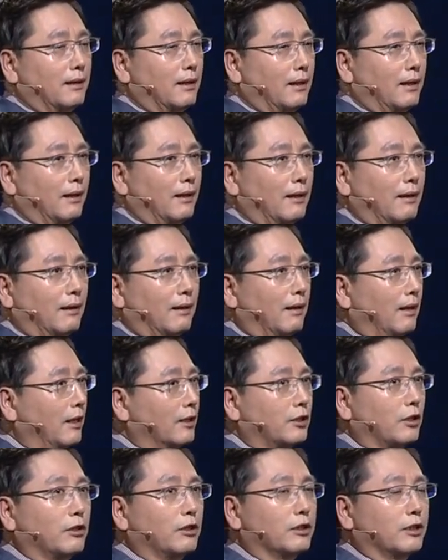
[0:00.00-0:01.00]
a few
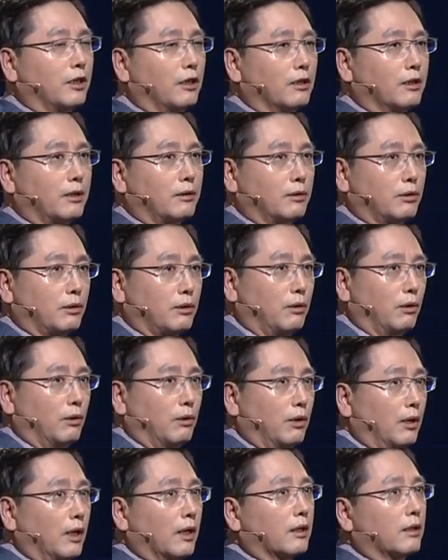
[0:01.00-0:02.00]
small
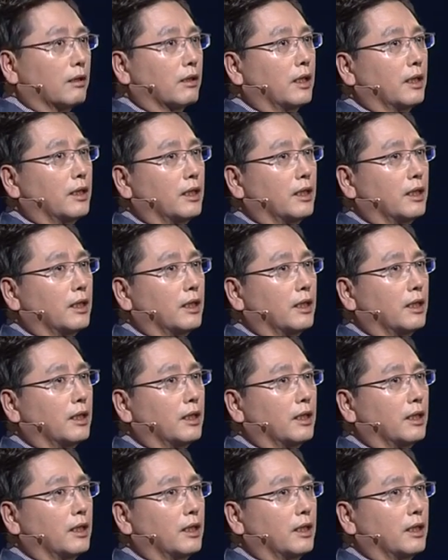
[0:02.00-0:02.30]
technology